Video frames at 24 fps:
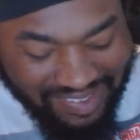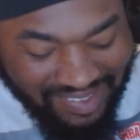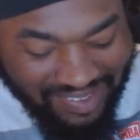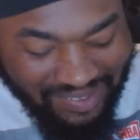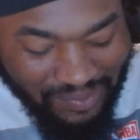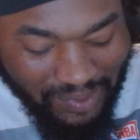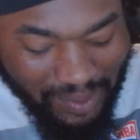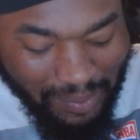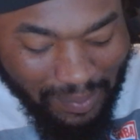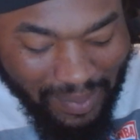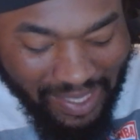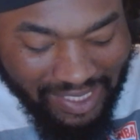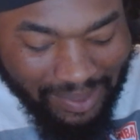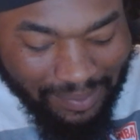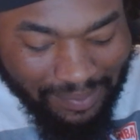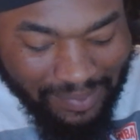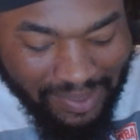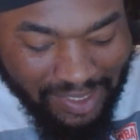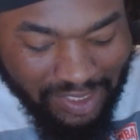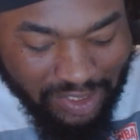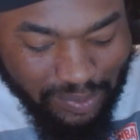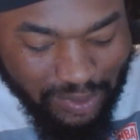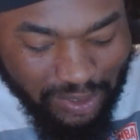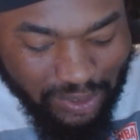we make the
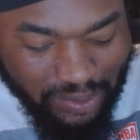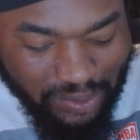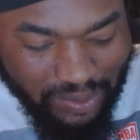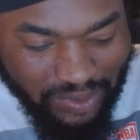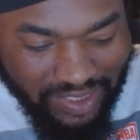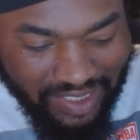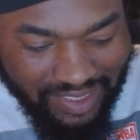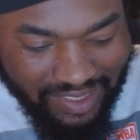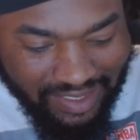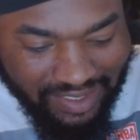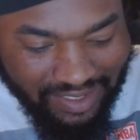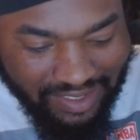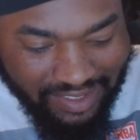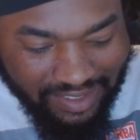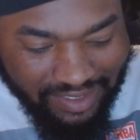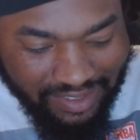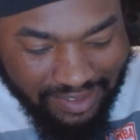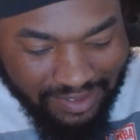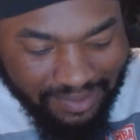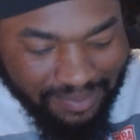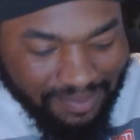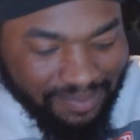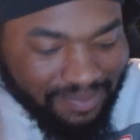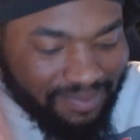best music cuz
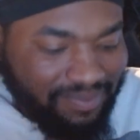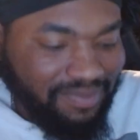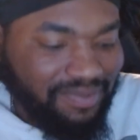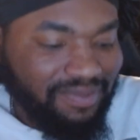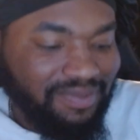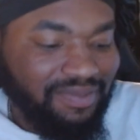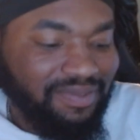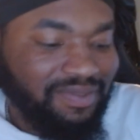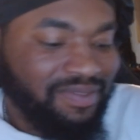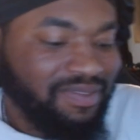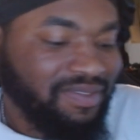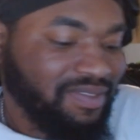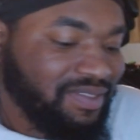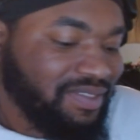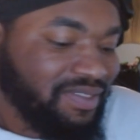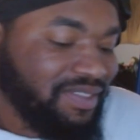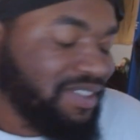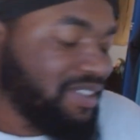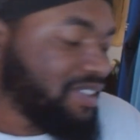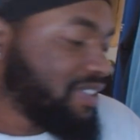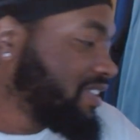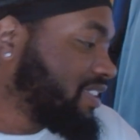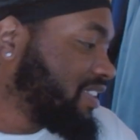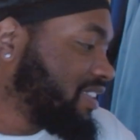
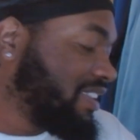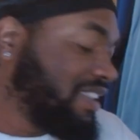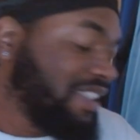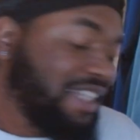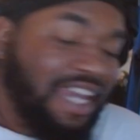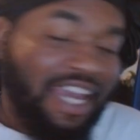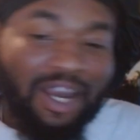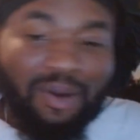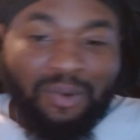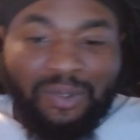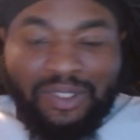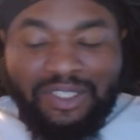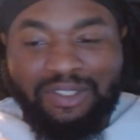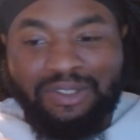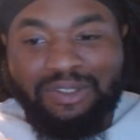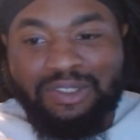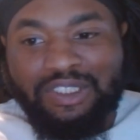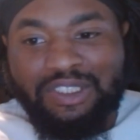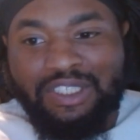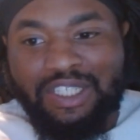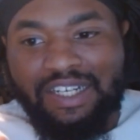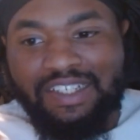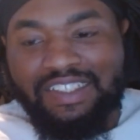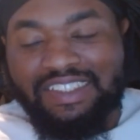now we do you
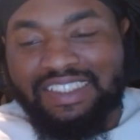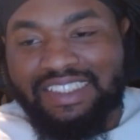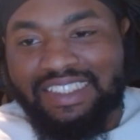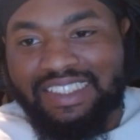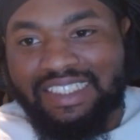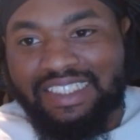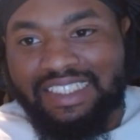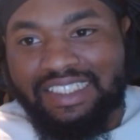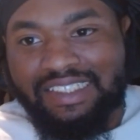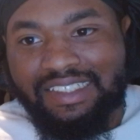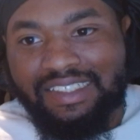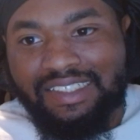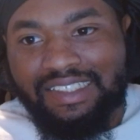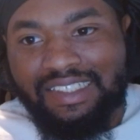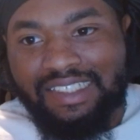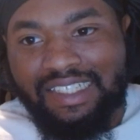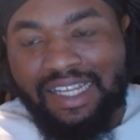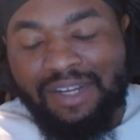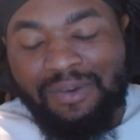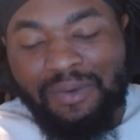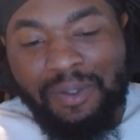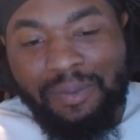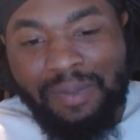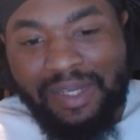know what I'm saying
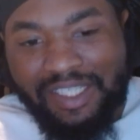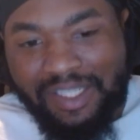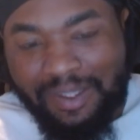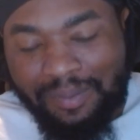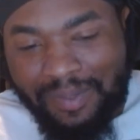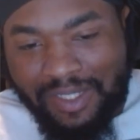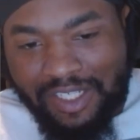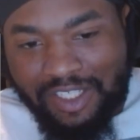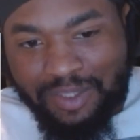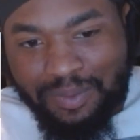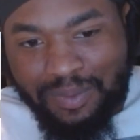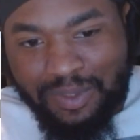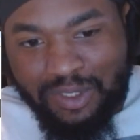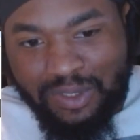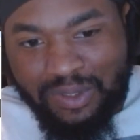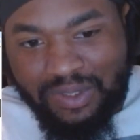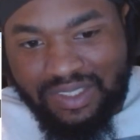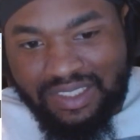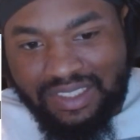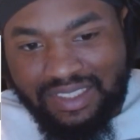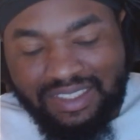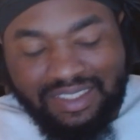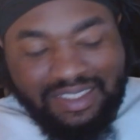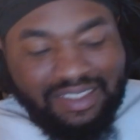like we make the best music